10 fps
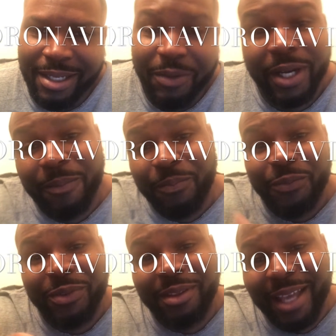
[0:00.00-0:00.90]
Well,
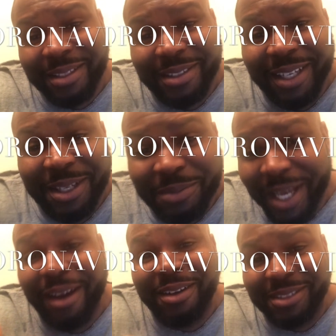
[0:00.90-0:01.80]
not stealing. They
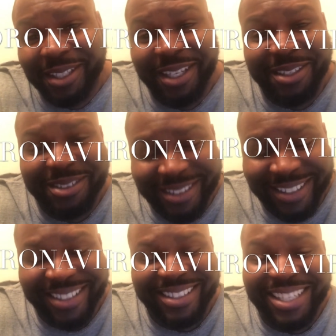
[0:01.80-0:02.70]
are stealing.
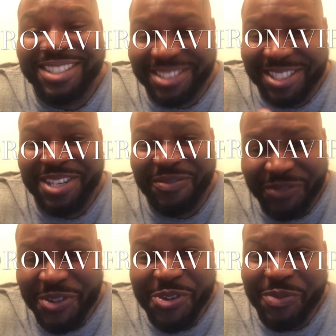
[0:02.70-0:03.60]
They are stealing
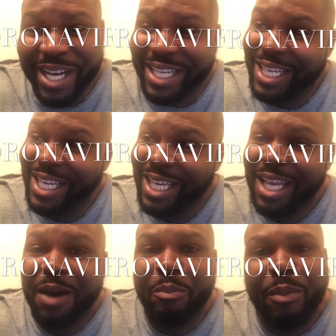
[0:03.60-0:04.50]
food, but
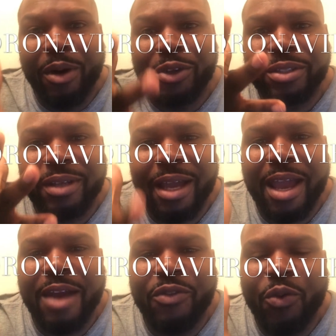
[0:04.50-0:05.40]
most
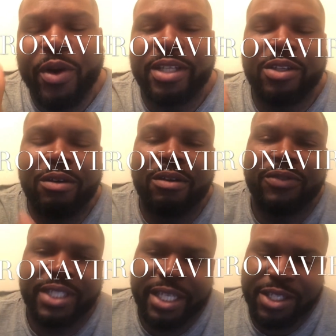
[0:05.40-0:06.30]
everyone is going
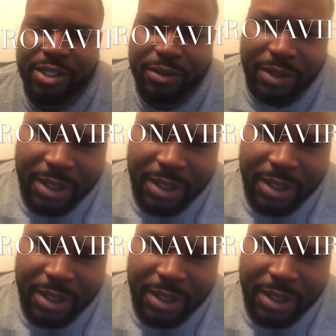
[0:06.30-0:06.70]
for tissue.